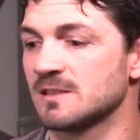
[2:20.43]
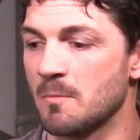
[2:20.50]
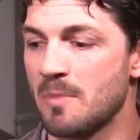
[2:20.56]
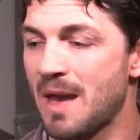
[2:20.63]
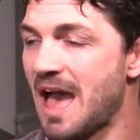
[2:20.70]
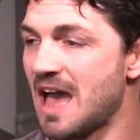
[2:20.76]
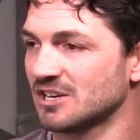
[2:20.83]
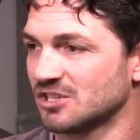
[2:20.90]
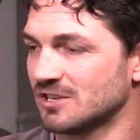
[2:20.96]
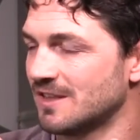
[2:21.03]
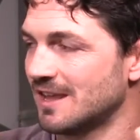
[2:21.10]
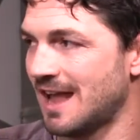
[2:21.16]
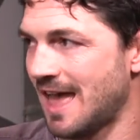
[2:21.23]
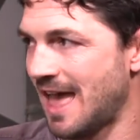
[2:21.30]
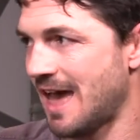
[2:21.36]
the passion
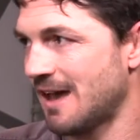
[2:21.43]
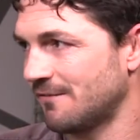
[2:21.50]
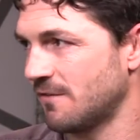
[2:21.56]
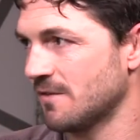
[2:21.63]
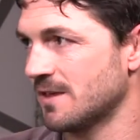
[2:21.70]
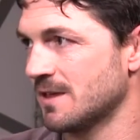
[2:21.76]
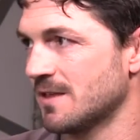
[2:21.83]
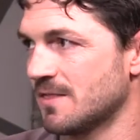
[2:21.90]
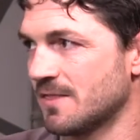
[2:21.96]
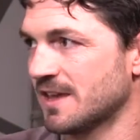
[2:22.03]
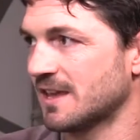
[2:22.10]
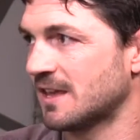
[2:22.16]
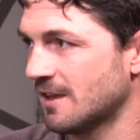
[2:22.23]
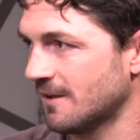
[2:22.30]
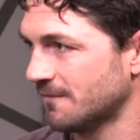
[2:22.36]
that I had for
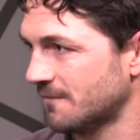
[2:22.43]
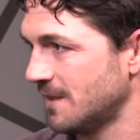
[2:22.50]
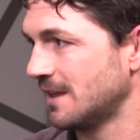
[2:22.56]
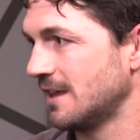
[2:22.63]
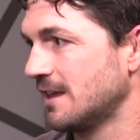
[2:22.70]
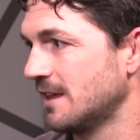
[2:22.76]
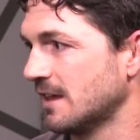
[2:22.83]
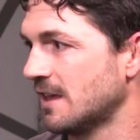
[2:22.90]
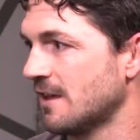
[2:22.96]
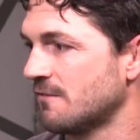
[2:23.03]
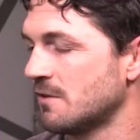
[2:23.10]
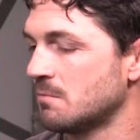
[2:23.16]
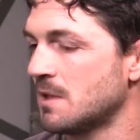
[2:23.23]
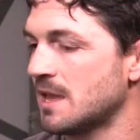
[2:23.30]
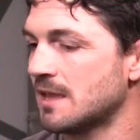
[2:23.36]
the gift that he had
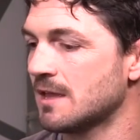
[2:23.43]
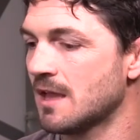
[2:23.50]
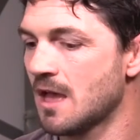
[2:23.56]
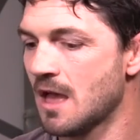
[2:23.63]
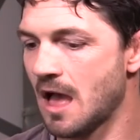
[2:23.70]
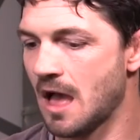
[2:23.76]
given me,